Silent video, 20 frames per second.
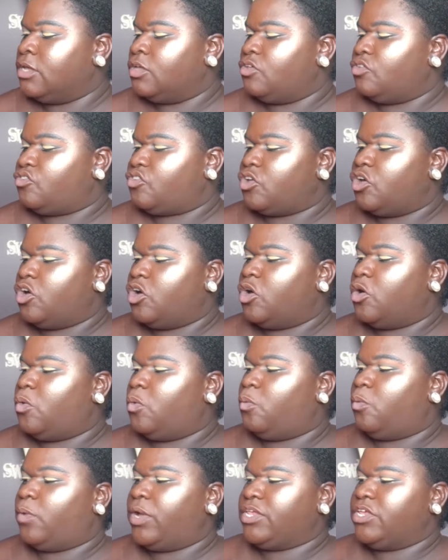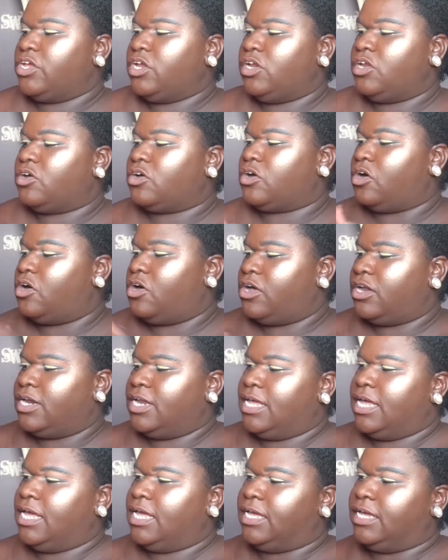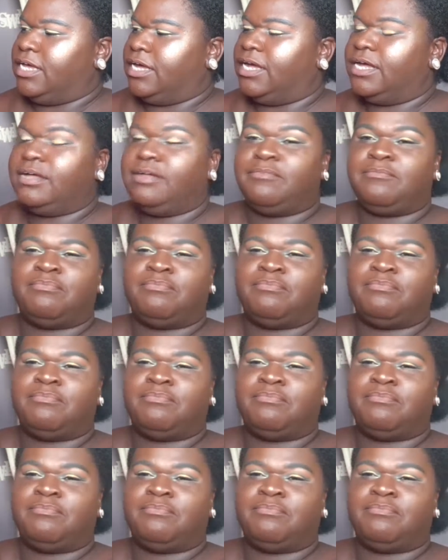So when you look on here,